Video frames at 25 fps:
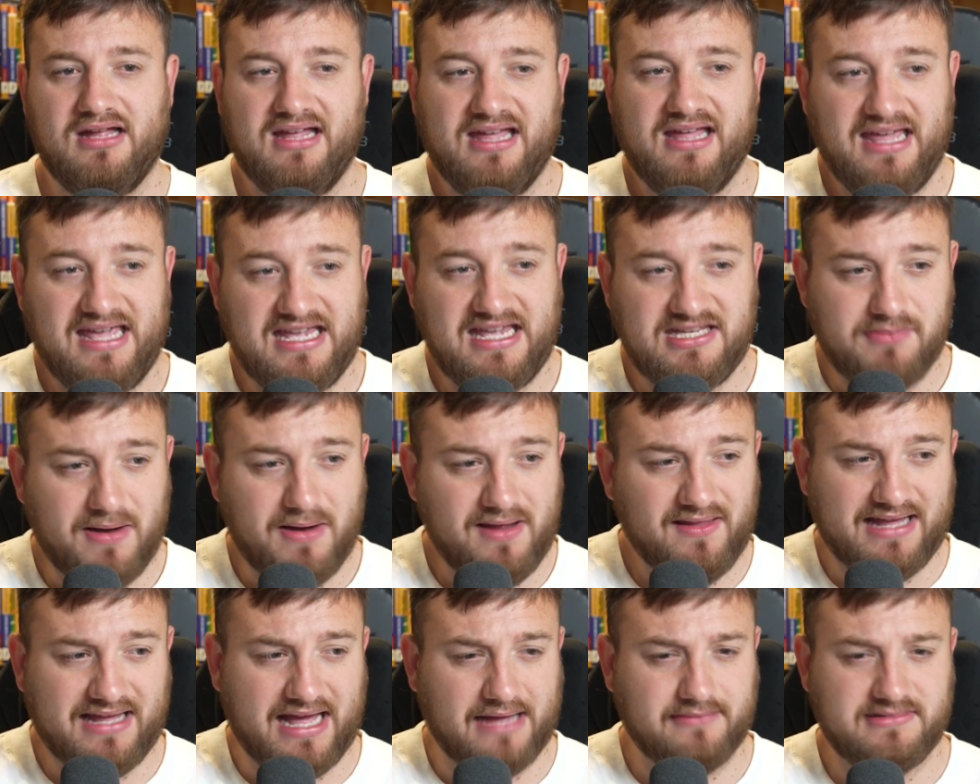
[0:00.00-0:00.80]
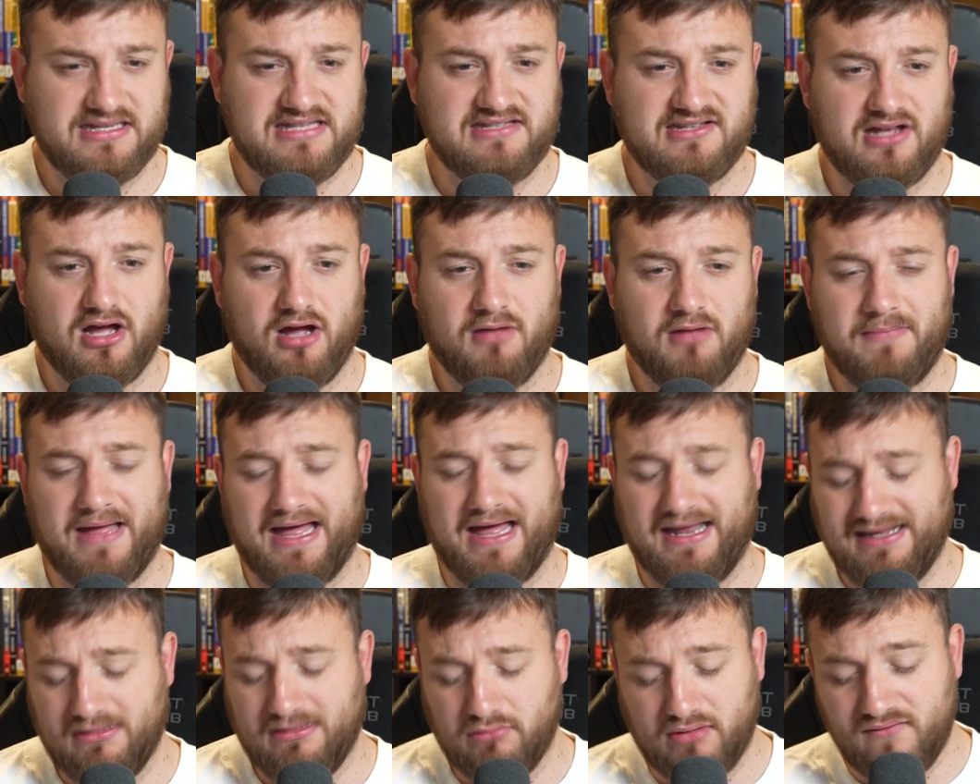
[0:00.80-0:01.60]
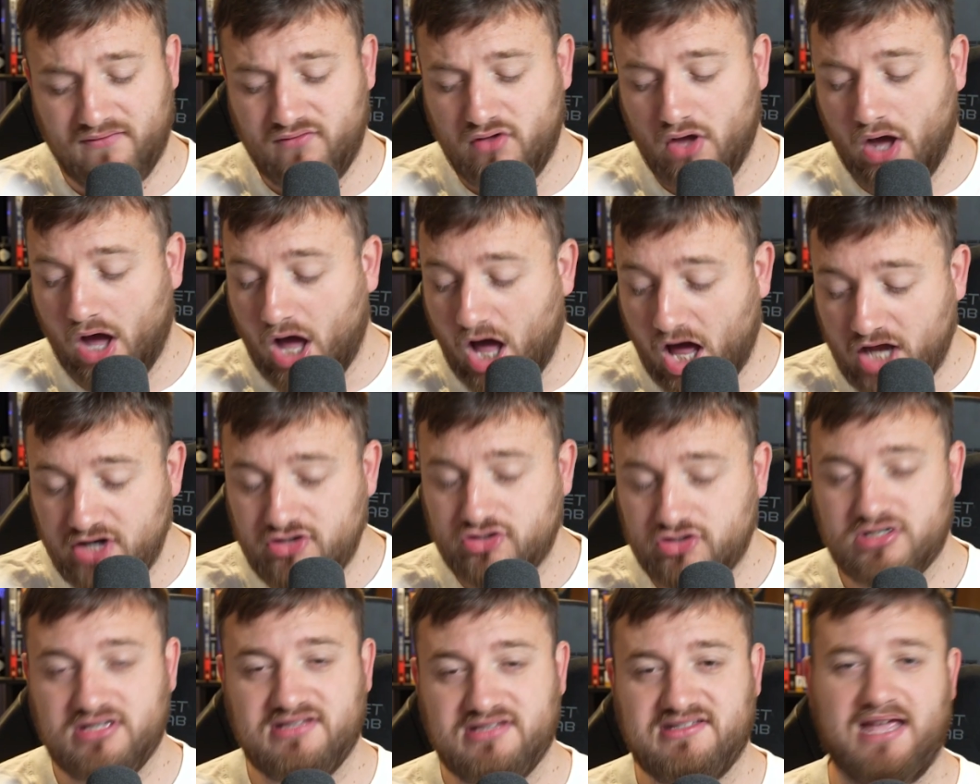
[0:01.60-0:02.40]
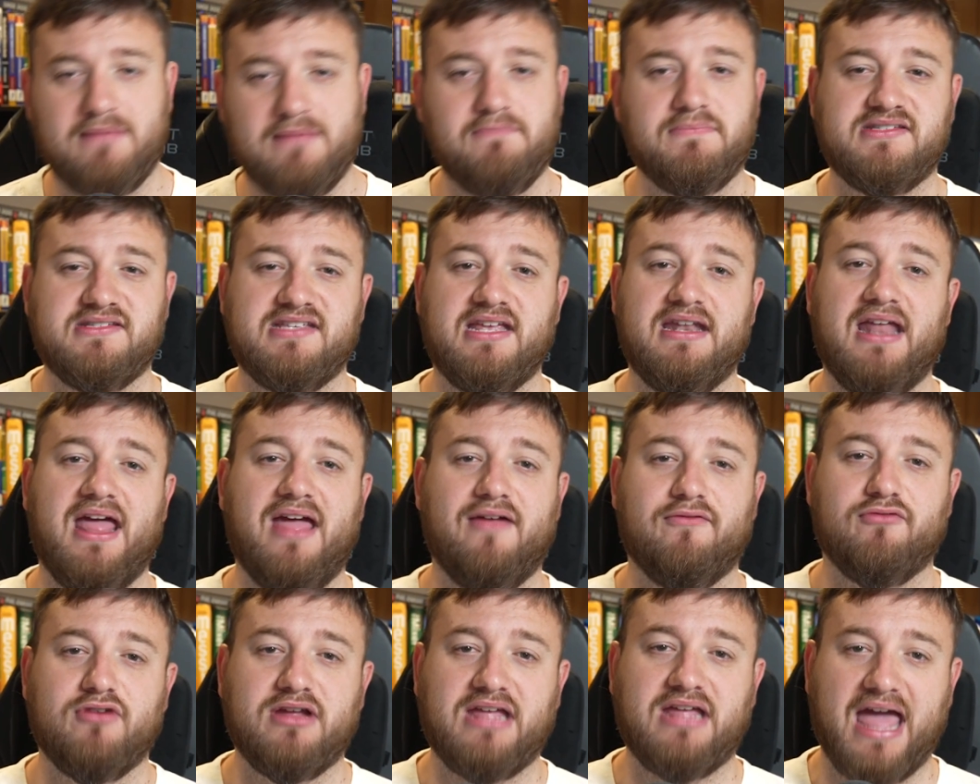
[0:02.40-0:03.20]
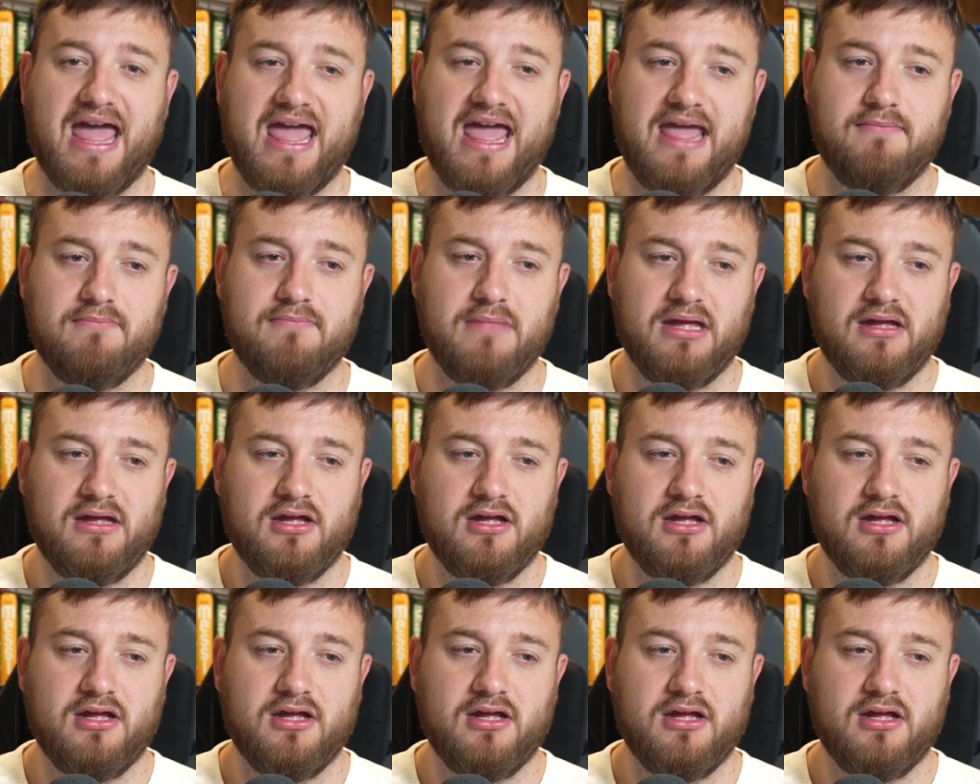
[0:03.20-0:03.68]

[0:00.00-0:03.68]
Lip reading: He's wearing the captain's armband. He'll give you 110% every game.